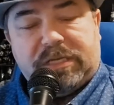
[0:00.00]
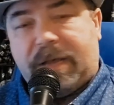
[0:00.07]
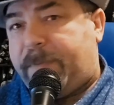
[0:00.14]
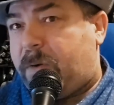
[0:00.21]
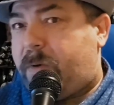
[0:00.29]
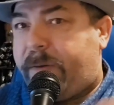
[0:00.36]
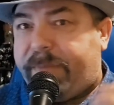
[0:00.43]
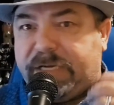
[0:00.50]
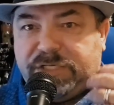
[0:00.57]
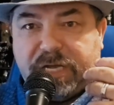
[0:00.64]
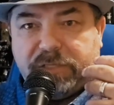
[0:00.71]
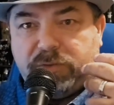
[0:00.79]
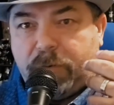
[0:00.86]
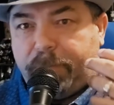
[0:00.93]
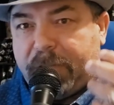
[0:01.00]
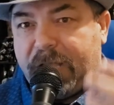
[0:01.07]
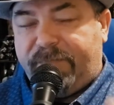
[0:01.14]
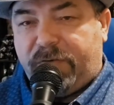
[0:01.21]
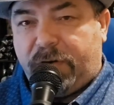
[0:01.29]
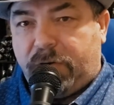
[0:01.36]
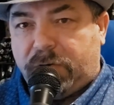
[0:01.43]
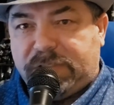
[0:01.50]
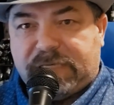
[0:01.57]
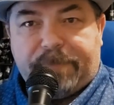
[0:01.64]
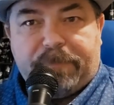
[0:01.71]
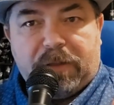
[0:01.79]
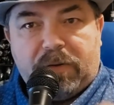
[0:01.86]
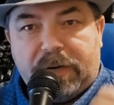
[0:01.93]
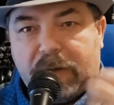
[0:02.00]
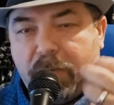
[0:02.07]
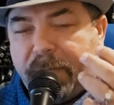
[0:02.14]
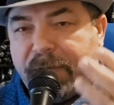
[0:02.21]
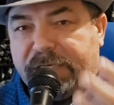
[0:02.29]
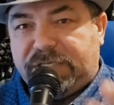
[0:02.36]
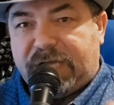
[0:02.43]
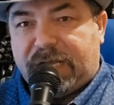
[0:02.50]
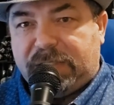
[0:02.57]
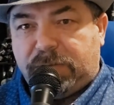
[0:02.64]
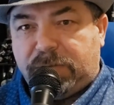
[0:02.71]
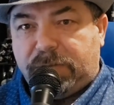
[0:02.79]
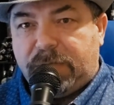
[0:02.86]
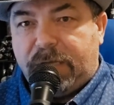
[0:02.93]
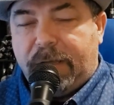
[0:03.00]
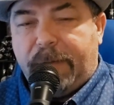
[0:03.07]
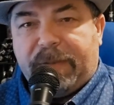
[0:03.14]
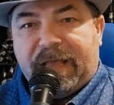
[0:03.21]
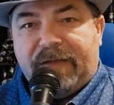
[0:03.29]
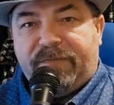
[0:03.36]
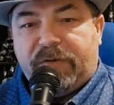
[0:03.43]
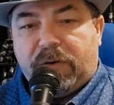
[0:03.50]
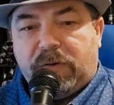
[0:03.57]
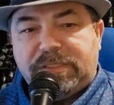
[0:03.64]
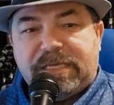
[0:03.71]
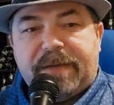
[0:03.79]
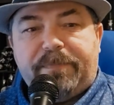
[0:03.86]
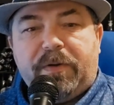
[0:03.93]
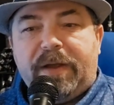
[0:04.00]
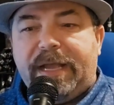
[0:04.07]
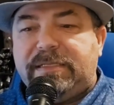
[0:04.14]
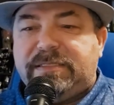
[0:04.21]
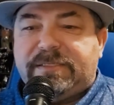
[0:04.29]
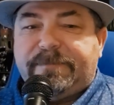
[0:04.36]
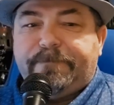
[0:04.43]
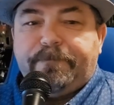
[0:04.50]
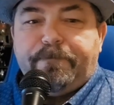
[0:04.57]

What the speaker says: I want my child to apply for an OSAP loan. I want my child to apply for OSAP grants.